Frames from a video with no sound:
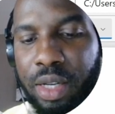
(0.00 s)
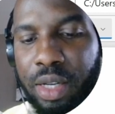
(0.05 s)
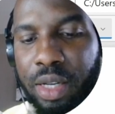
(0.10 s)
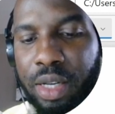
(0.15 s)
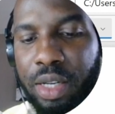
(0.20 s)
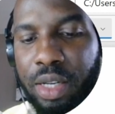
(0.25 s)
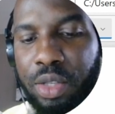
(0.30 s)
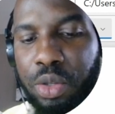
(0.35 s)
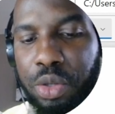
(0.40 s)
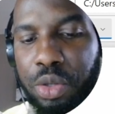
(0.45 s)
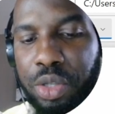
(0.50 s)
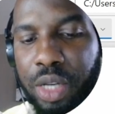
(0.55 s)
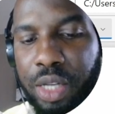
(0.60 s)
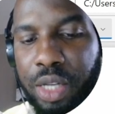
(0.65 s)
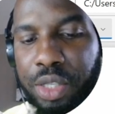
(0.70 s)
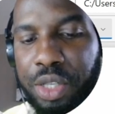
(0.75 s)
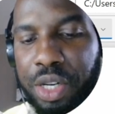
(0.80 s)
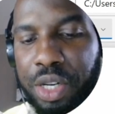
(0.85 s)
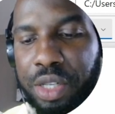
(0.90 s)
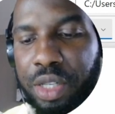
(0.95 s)
is to
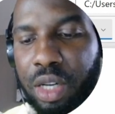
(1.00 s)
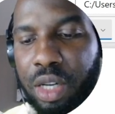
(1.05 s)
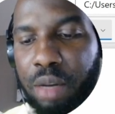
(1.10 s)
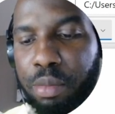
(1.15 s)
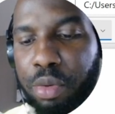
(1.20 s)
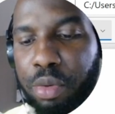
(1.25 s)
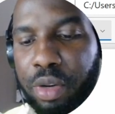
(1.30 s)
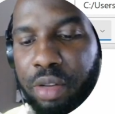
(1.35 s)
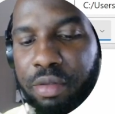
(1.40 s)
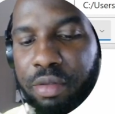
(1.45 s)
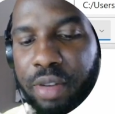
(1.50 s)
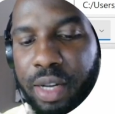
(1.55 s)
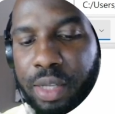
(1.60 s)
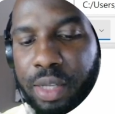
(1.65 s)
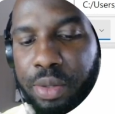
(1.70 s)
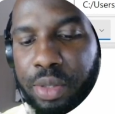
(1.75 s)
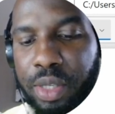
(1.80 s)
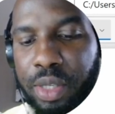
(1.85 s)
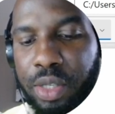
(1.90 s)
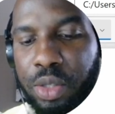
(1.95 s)
change the component
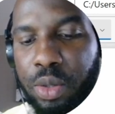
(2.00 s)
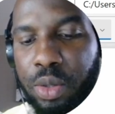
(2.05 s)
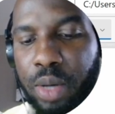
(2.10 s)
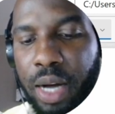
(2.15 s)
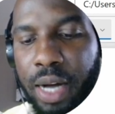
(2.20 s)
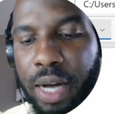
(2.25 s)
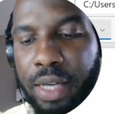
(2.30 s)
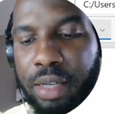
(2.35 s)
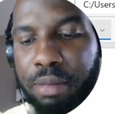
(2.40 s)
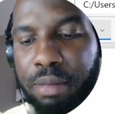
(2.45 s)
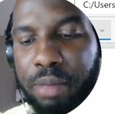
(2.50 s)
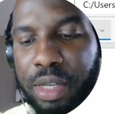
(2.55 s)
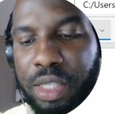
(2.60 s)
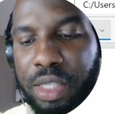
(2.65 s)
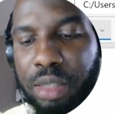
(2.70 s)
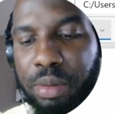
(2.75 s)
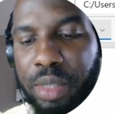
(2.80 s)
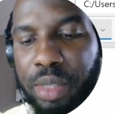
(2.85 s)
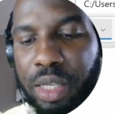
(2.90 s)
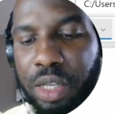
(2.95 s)
values is to add the
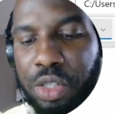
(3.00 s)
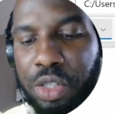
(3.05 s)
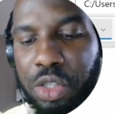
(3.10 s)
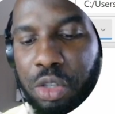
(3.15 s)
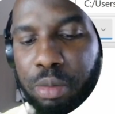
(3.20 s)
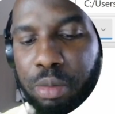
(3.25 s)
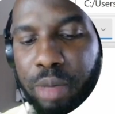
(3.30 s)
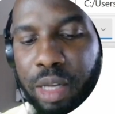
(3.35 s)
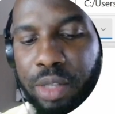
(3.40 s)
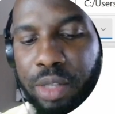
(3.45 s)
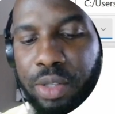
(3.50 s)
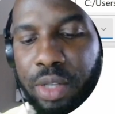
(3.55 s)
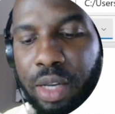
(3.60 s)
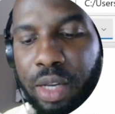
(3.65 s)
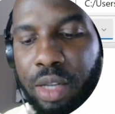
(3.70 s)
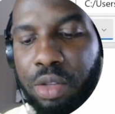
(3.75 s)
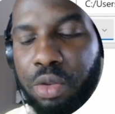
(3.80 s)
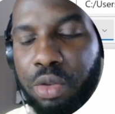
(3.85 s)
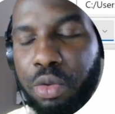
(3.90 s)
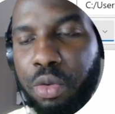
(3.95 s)
measuring instruments and
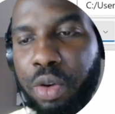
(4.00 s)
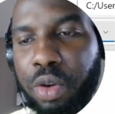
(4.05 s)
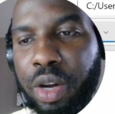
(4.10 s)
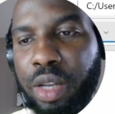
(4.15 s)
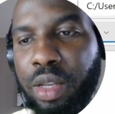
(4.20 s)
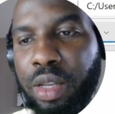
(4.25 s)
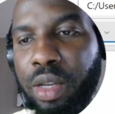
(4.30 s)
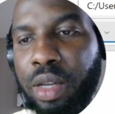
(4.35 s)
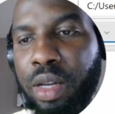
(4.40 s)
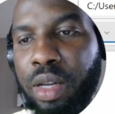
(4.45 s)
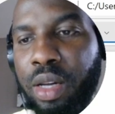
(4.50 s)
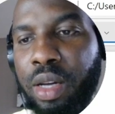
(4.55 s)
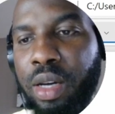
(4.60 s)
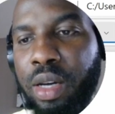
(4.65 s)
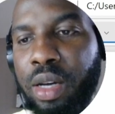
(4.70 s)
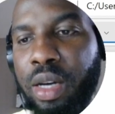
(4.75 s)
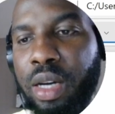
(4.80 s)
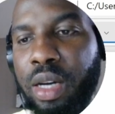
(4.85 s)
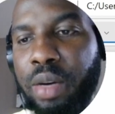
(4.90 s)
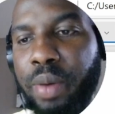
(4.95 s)
to run
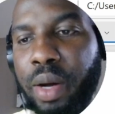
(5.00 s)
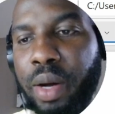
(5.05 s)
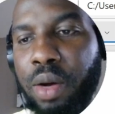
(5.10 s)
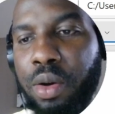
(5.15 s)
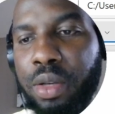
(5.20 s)
and record